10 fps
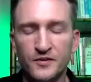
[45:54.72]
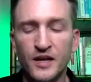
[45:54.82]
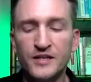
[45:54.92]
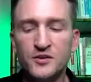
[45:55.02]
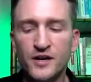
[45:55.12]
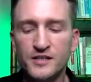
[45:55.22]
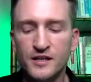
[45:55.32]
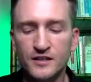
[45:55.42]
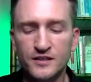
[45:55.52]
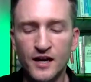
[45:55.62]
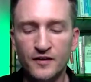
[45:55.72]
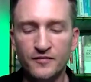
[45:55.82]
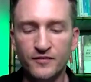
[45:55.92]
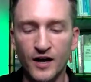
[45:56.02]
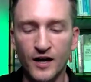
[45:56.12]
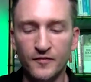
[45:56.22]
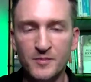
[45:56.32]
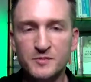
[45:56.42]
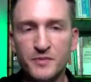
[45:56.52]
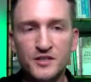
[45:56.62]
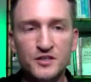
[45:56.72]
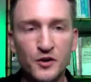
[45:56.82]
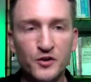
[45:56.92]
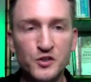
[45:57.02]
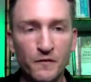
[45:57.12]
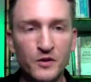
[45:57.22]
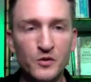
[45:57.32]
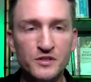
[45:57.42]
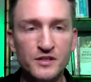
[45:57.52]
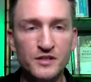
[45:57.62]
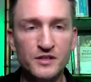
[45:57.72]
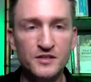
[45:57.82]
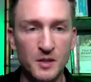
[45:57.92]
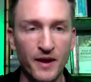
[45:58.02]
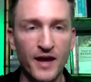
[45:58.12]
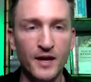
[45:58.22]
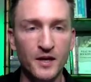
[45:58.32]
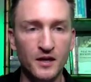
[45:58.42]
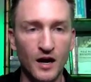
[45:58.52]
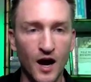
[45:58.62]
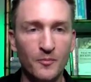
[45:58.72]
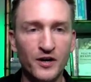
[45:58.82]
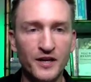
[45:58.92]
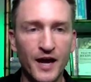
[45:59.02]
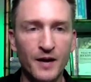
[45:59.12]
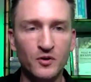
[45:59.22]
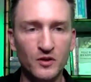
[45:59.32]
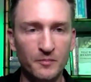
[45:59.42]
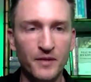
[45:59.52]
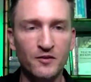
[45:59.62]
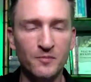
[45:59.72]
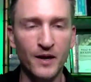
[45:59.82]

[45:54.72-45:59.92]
Yeah, interestingly enough, famous business owners who have used this to pay operating capital, like pay